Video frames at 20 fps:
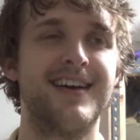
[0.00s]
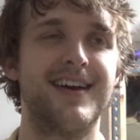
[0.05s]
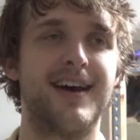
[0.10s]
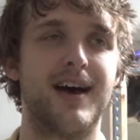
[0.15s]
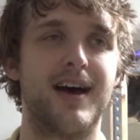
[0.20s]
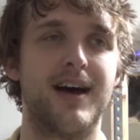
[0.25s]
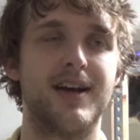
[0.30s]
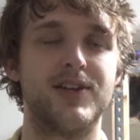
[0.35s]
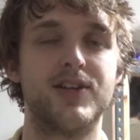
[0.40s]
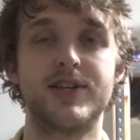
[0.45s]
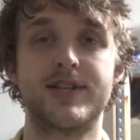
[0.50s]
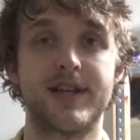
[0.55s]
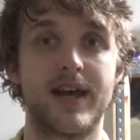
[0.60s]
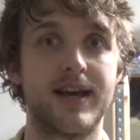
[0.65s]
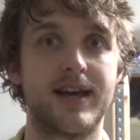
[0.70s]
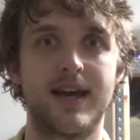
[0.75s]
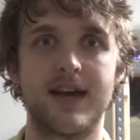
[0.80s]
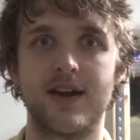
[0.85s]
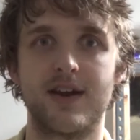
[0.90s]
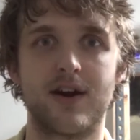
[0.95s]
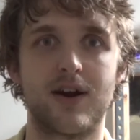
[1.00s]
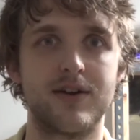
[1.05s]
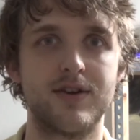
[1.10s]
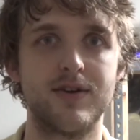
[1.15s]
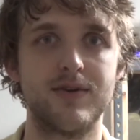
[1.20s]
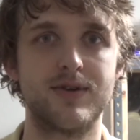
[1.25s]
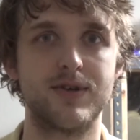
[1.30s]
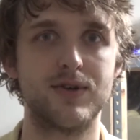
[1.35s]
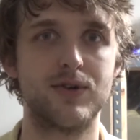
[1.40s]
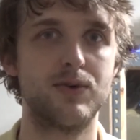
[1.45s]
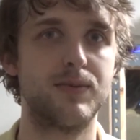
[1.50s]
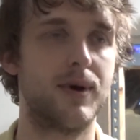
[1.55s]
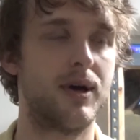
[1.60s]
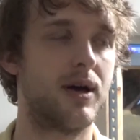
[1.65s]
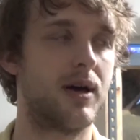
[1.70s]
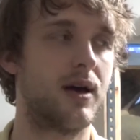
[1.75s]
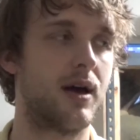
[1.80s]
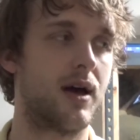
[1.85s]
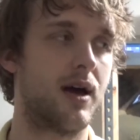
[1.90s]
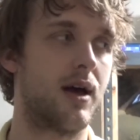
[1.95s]
uh, just like here on YouTube.
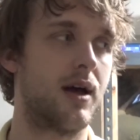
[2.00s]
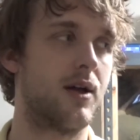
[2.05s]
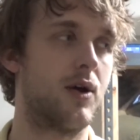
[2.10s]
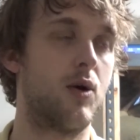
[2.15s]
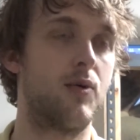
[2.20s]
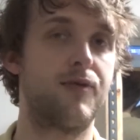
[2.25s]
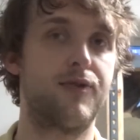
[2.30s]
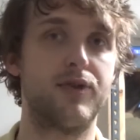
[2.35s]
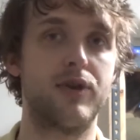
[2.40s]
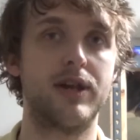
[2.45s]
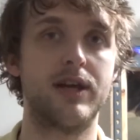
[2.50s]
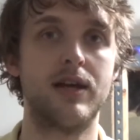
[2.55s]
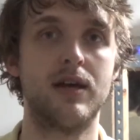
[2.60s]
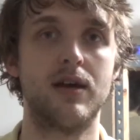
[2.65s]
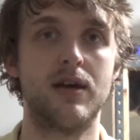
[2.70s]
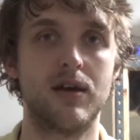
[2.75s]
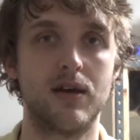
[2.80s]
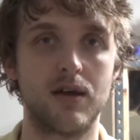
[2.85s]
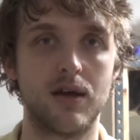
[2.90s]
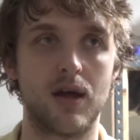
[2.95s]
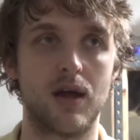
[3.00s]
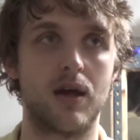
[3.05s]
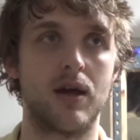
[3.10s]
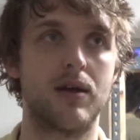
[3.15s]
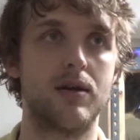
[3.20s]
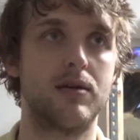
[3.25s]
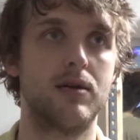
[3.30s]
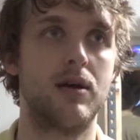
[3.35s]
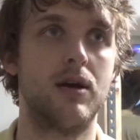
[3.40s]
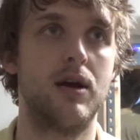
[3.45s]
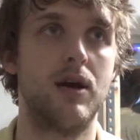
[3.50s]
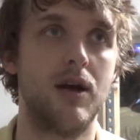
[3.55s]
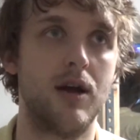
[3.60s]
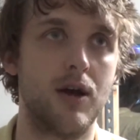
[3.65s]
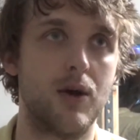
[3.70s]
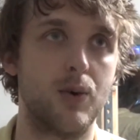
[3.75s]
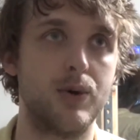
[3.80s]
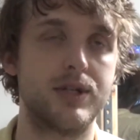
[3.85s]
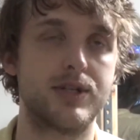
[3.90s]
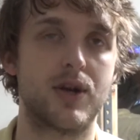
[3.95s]
Uh, hopefully, uh,
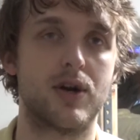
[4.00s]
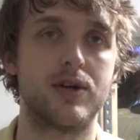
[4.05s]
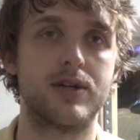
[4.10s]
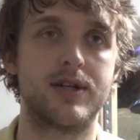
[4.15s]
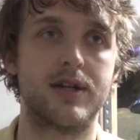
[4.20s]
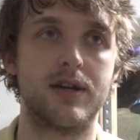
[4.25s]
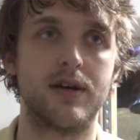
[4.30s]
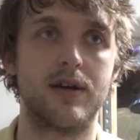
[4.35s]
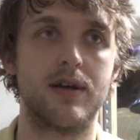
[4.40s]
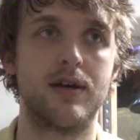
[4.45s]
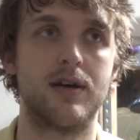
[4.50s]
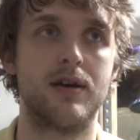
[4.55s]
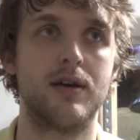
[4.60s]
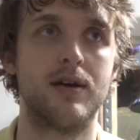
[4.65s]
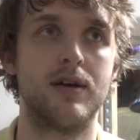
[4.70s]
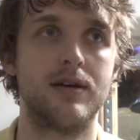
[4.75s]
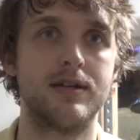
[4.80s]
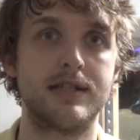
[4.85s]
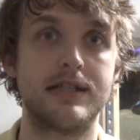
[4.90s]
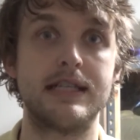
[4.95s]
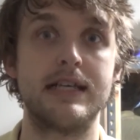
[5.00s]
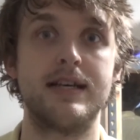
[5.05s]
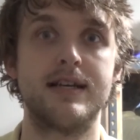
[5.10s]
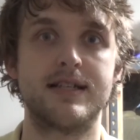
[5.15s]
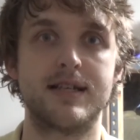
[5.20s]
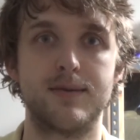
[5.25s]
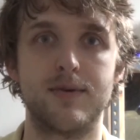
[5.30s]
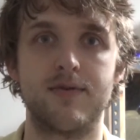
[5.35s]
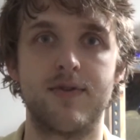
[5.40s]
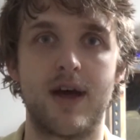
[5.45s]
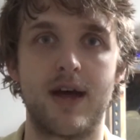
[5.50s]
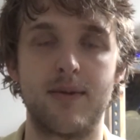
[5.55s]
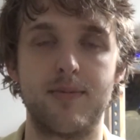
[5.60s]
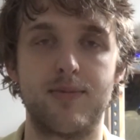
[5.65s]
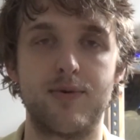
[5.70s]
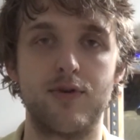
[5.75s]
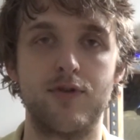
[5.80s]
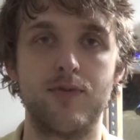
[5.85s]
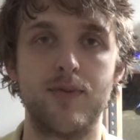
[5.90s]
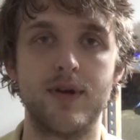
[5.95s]
we start to see some of that
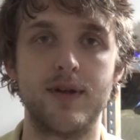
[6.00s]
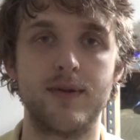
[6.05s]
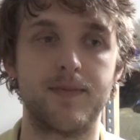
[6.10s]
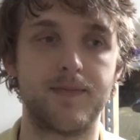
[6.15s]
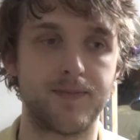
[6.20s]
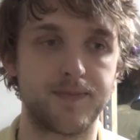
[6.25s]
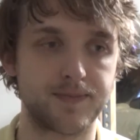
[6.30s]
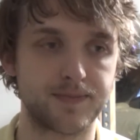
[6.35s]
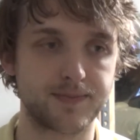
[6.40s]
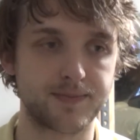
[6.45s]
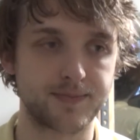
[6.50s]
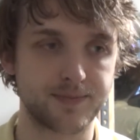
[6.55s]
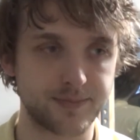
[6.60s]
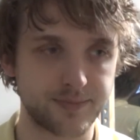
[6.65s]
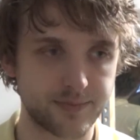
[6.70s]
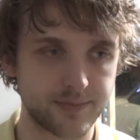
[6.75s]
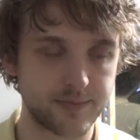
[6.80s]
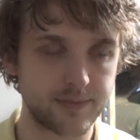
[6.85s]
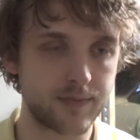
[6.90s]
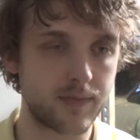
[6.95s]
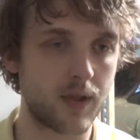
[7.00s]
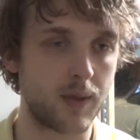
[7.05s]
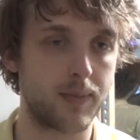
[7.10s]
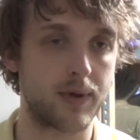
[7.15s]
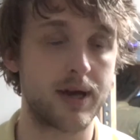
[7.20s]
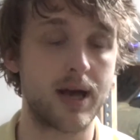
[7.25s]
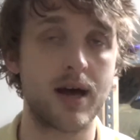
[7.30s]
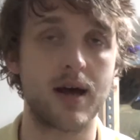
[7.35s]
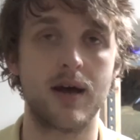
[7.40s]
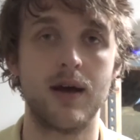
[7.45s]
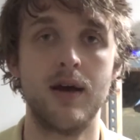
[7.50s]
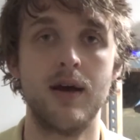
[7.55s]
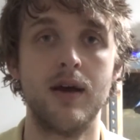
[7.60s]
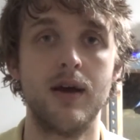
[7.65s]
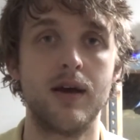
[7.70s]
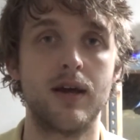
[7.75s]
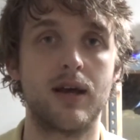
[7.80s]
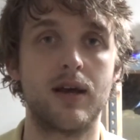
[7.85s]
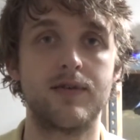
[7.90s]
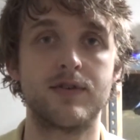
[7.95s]
improvement. But yeah,
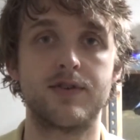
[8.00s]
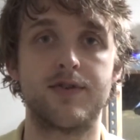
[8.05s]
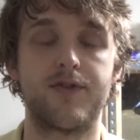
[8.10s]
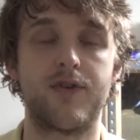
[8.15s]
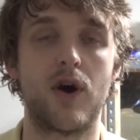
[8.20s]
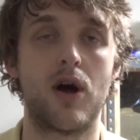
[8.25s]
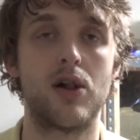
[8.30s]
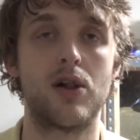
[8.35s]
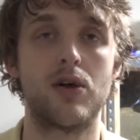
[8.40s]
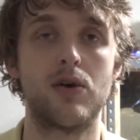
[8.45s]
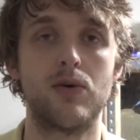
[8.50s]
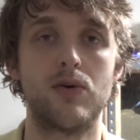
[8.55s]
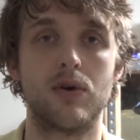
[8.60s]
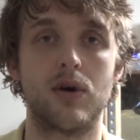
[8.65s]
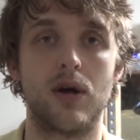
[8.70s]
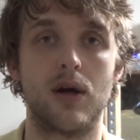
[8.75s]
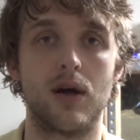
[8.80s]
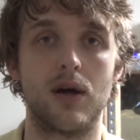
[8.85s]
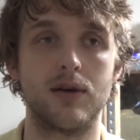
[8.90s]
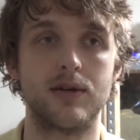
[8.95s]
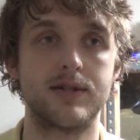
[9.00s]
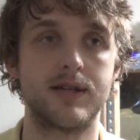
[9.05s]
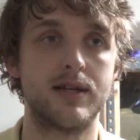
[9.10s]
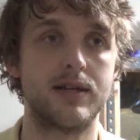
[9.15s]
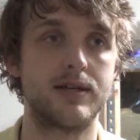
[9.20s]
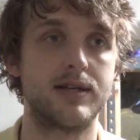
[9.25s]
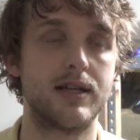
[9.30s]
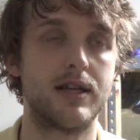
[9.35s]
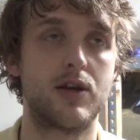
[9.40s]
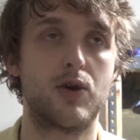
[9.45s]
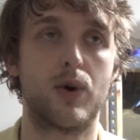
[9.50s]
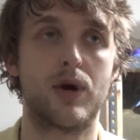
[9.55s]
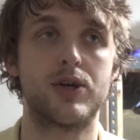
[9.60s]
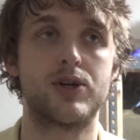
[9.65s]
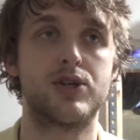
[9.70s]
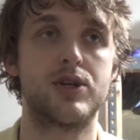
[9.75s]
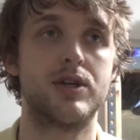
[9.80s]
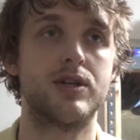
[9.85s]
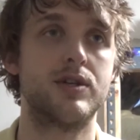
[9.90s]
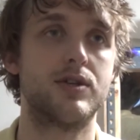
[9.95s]
give us a follow, uh, send us any
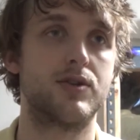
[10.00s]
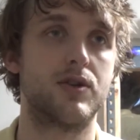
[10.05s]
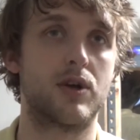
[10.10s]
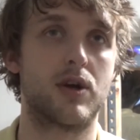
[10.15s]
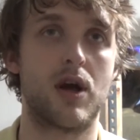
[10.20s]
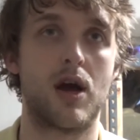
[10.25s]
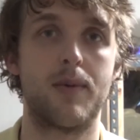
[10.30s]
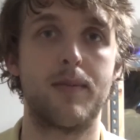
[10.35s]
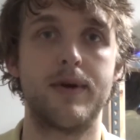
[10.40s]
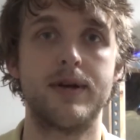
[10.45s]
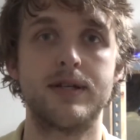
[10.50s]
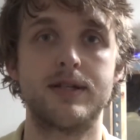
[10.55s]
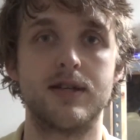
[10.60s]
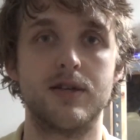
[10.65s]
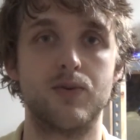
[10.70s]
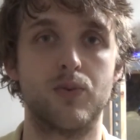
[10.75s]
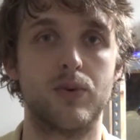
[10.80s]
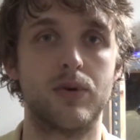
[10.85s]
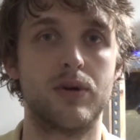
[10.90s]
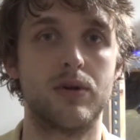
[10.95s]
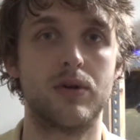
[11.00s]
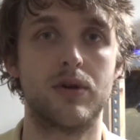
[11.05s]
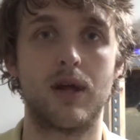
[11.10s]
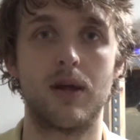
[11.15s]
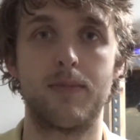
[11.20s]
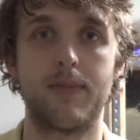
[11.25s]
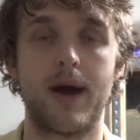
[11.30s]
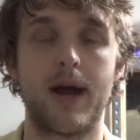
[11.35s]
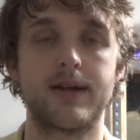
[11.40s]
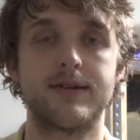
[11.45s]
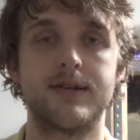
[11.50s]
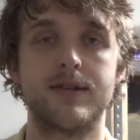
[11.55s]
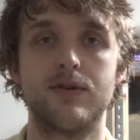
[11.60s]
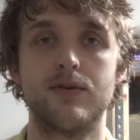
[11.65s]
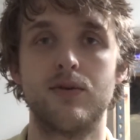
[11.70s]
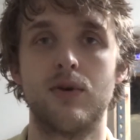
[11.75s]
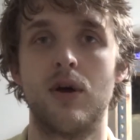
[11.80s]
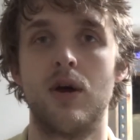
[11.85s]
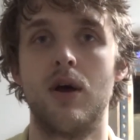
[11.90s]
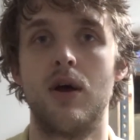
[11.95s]
questions or comments, and we'll get back to
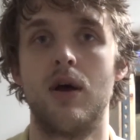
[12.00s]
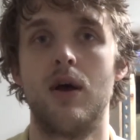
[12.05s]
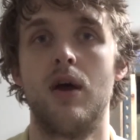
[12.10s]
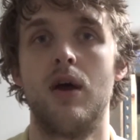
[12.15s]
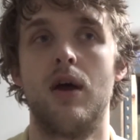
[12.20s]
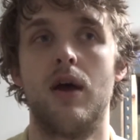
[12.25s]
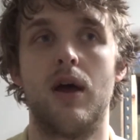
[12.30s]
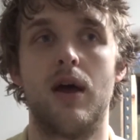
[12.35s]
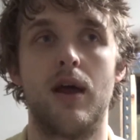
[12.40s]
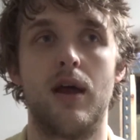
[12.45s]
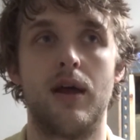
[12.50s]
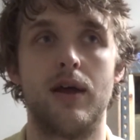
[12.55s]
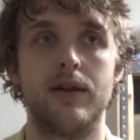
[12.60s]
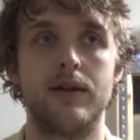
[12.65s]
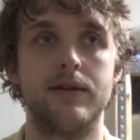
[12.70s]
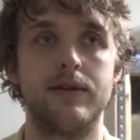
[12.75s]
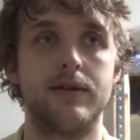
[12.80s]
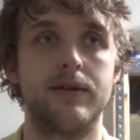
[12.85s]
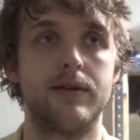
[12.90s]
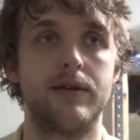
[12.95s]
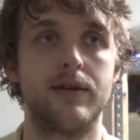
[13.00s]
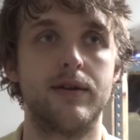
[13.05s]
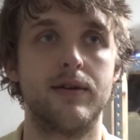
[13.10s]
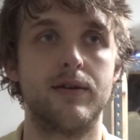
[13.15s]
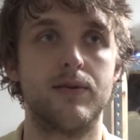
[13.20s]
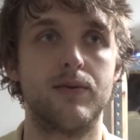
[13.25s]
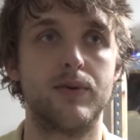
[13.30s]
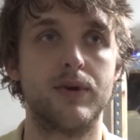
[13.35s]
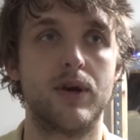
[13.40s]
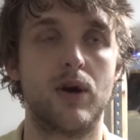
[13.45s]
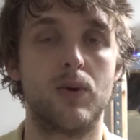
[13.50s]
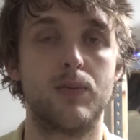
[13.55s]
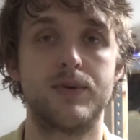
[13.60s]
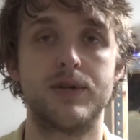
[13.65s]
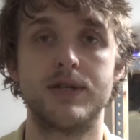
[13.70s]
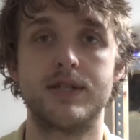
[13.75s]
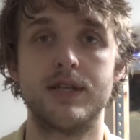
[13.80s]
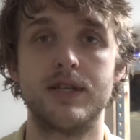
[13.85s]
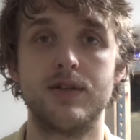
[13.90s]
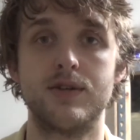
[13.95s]
you. And we hope
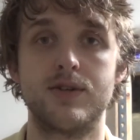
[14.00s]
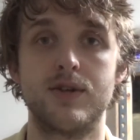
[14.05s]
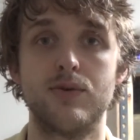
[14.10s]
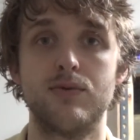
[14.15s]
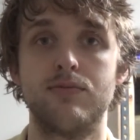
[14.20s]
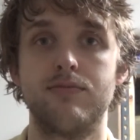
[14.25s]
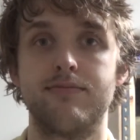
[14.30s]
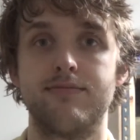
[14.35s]
to see you soon.